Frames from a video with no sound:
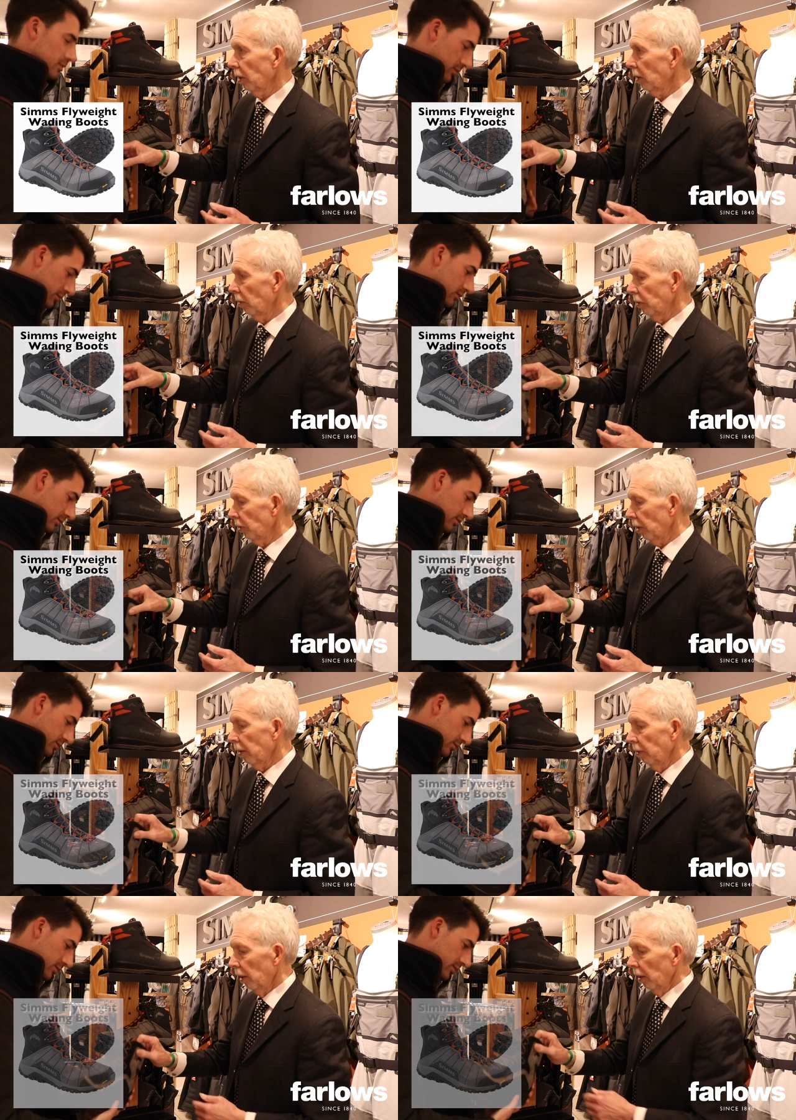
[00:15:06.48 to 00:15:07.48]
Speaker 1: so you always mm.
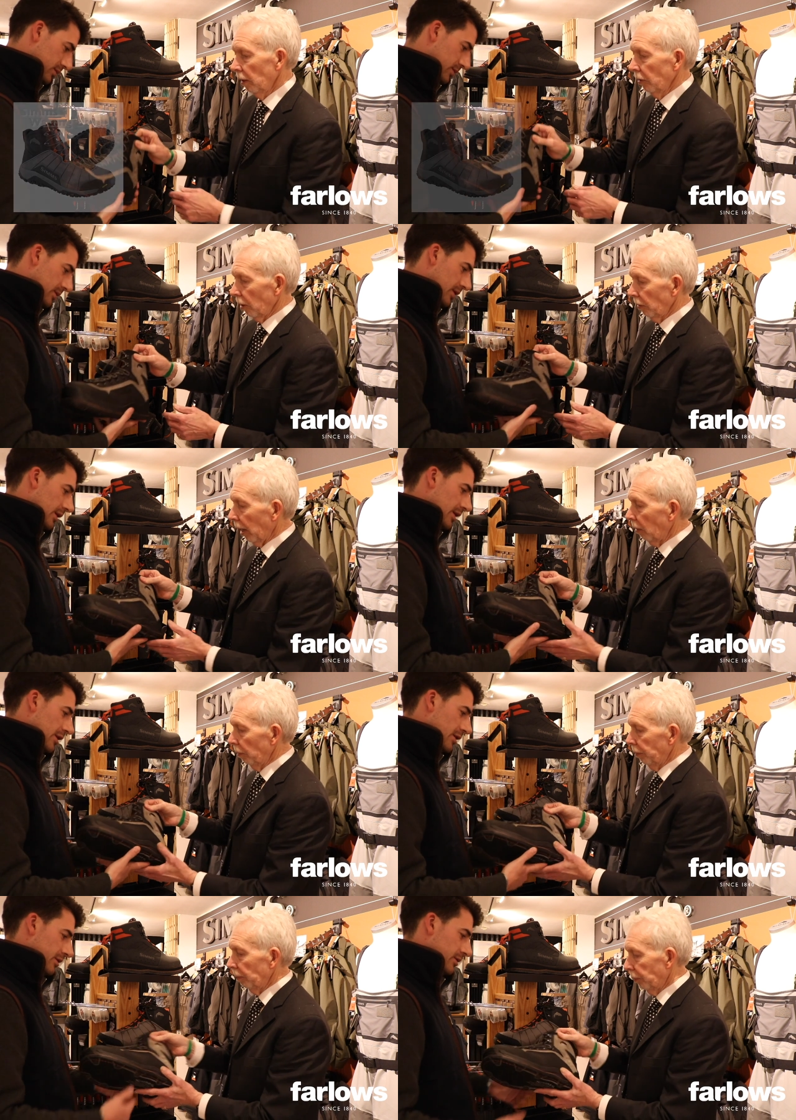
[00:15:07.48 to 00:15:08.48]
go so that
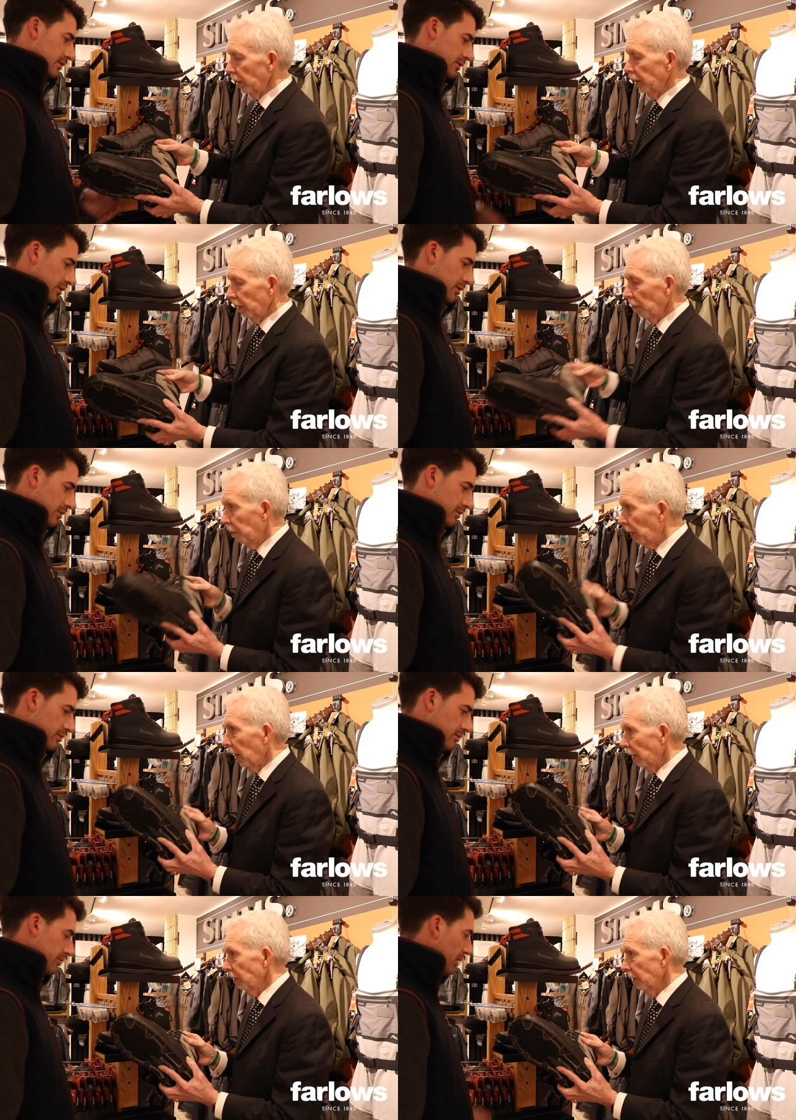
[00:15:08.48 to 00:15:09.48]
would be brilliant,
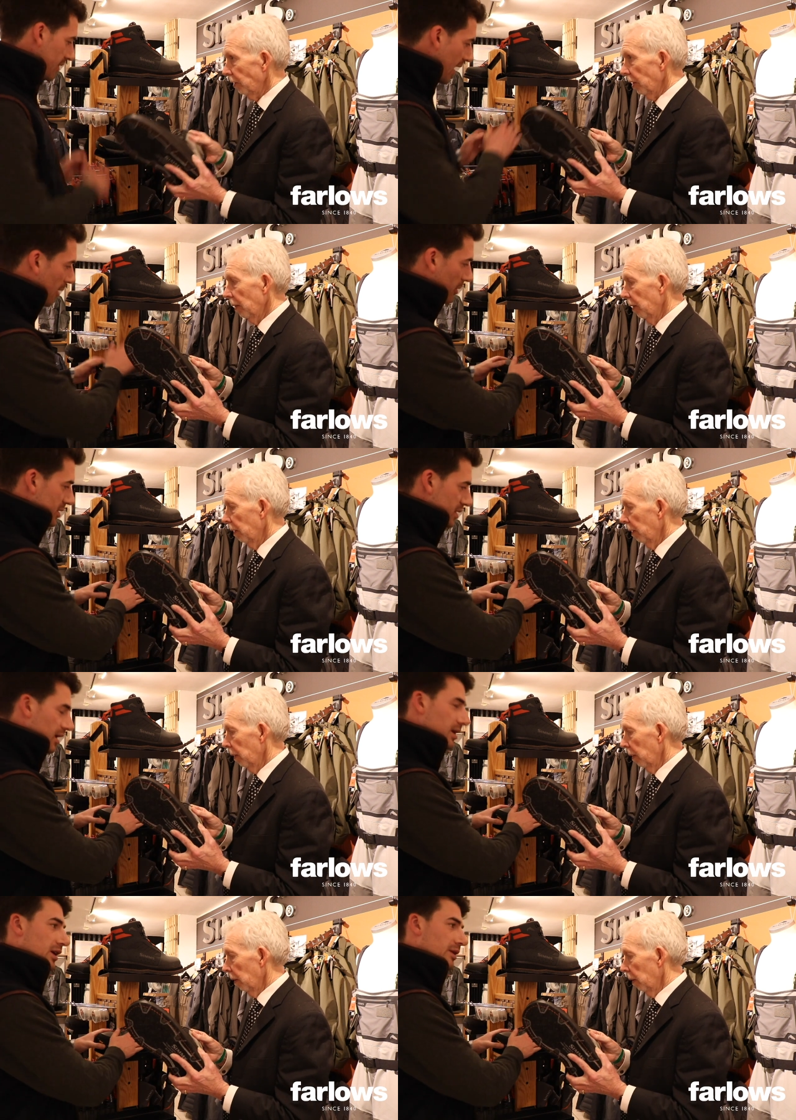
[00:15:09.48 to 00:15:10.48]
but but that one's
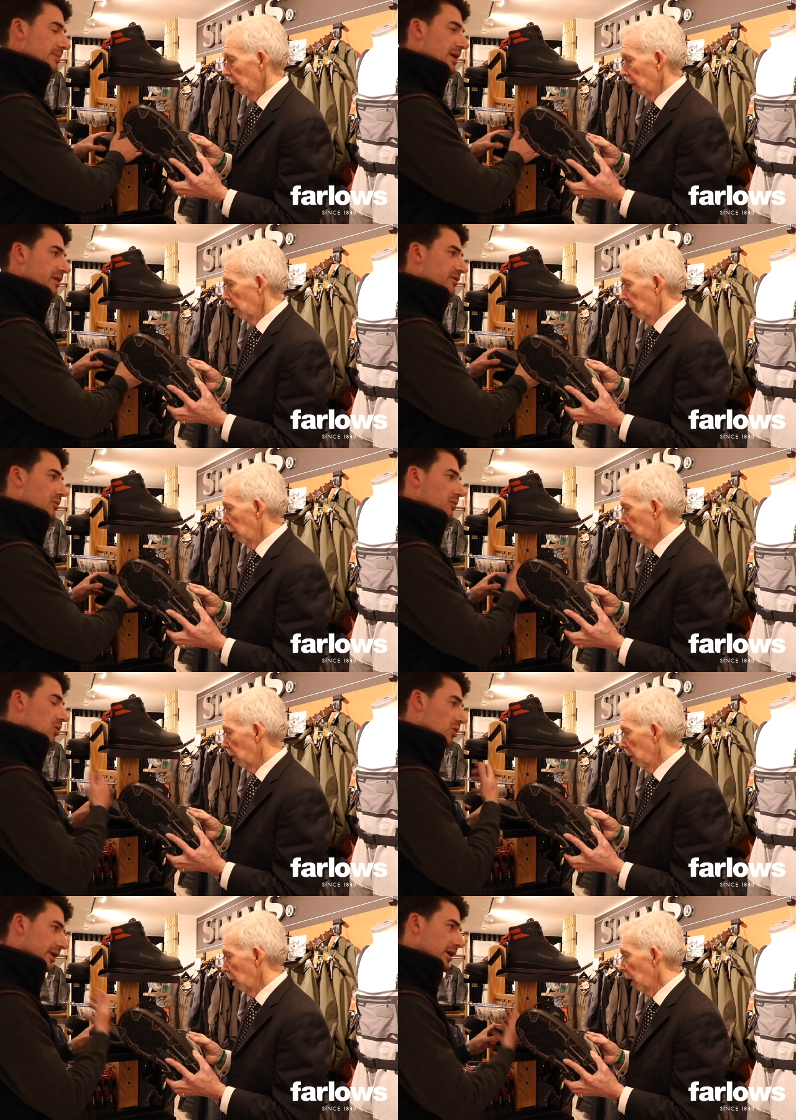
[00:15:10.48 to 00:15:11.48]
Speaker 2: certainly going to be better for
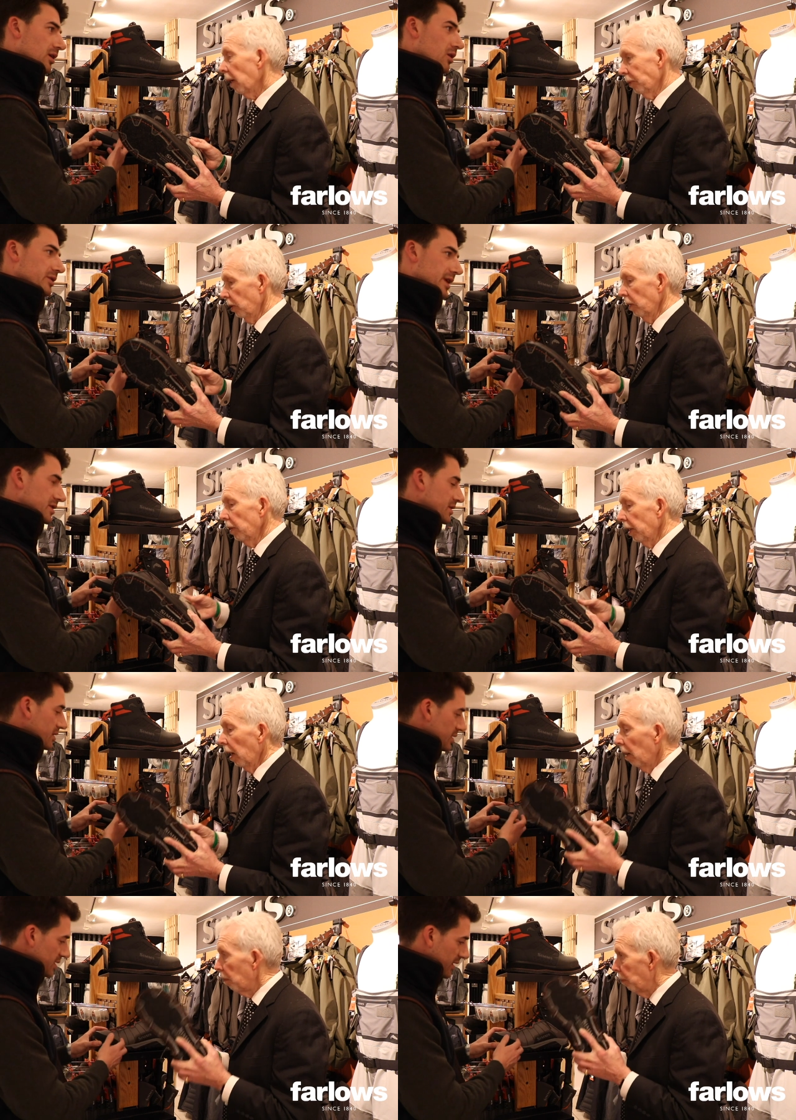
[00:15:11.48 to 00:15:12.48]
walking long
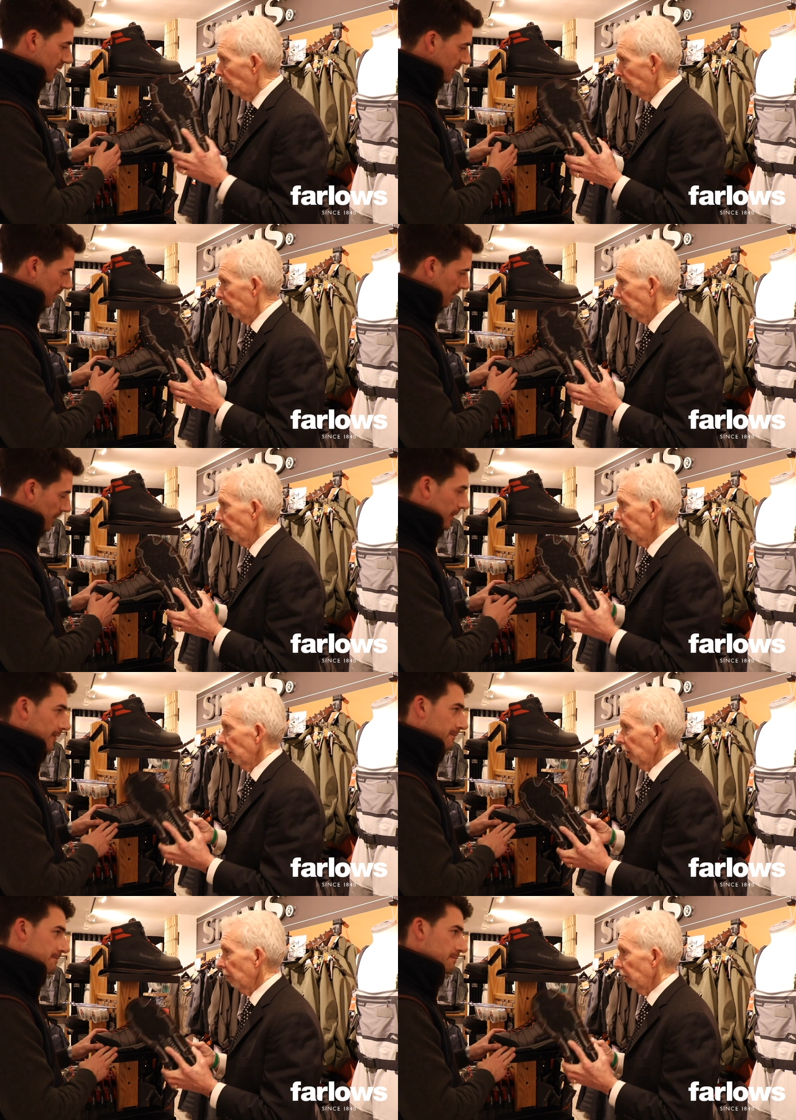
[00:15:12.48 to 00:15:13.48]
distances.
Speaker 1: But the other
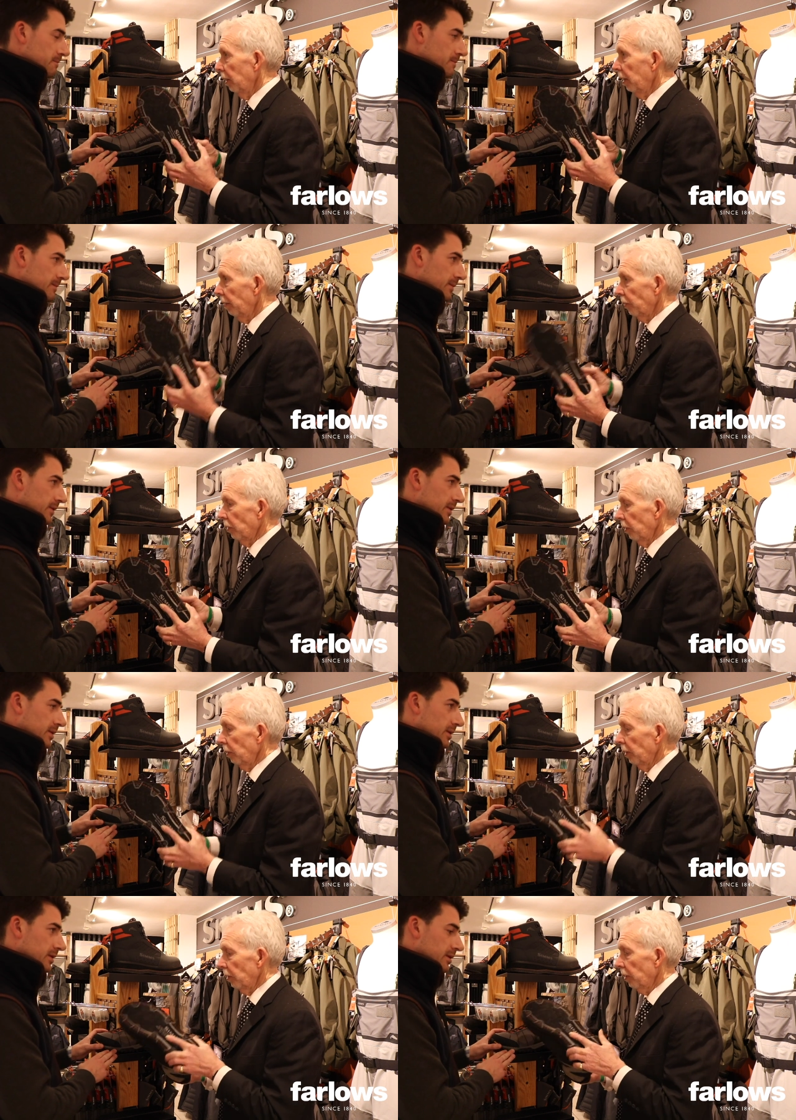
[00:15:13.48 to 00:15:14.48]
thing I would never
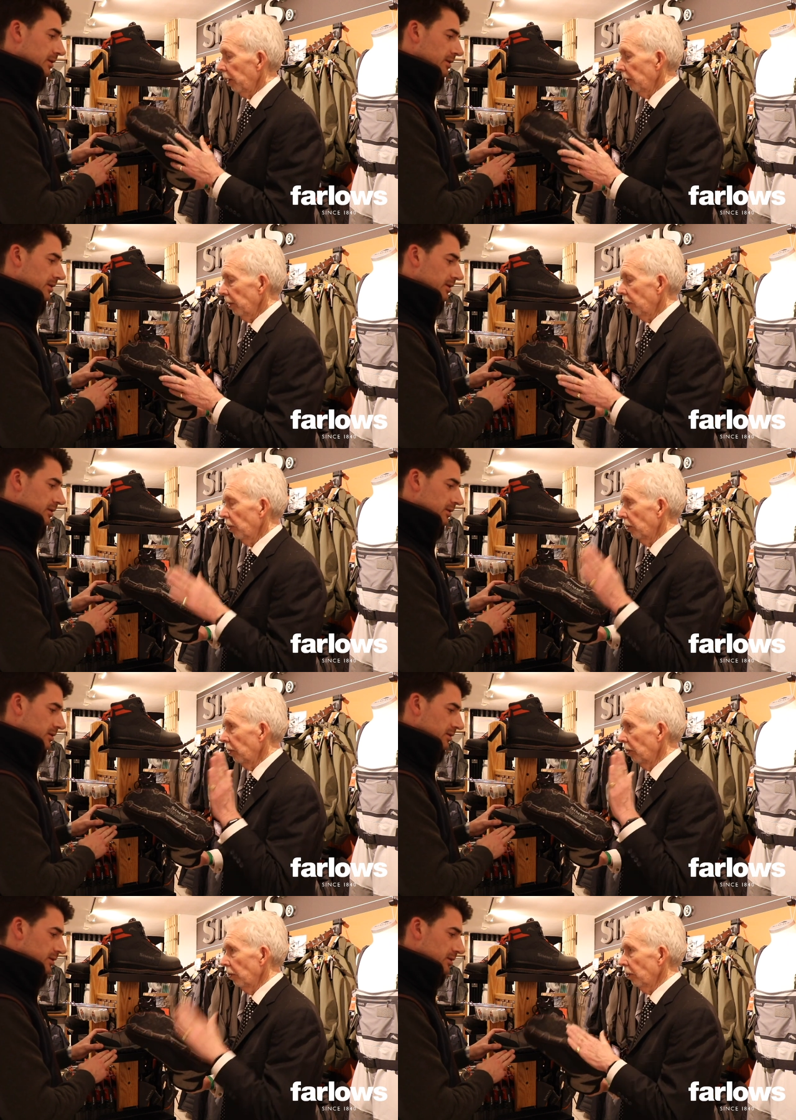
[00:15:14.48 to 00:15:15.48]
do is take this
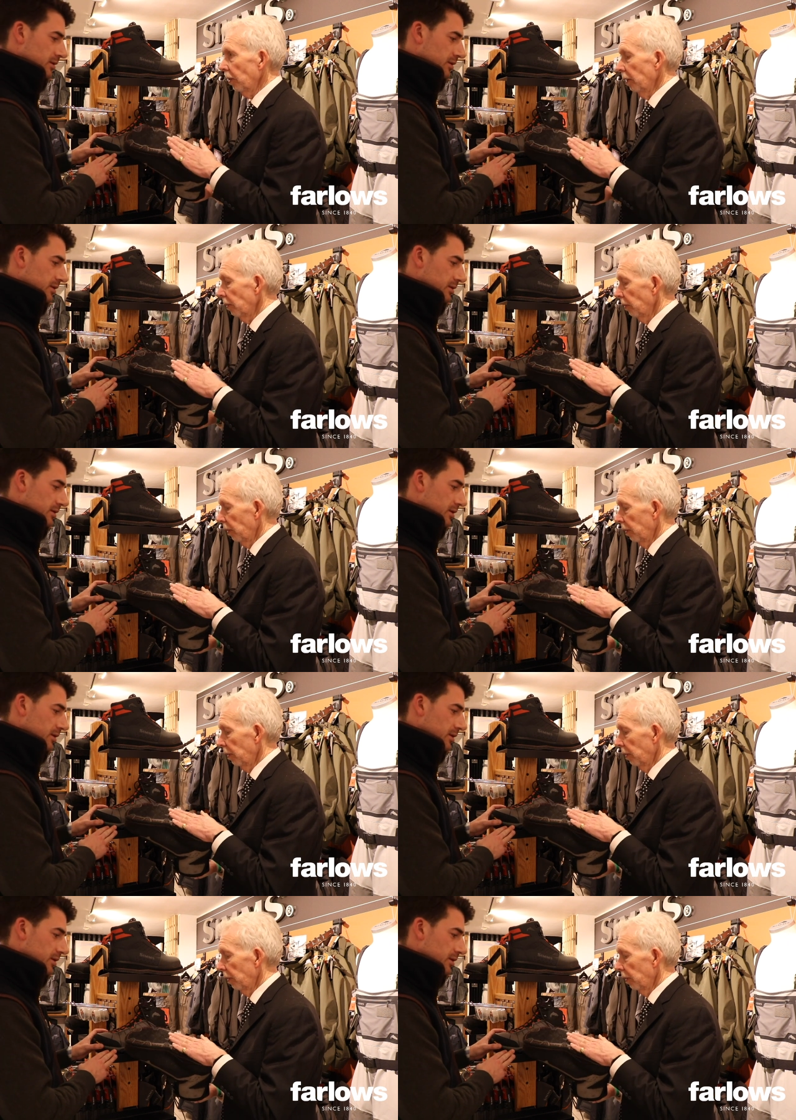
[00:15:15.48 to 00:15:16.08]
into New Zealand.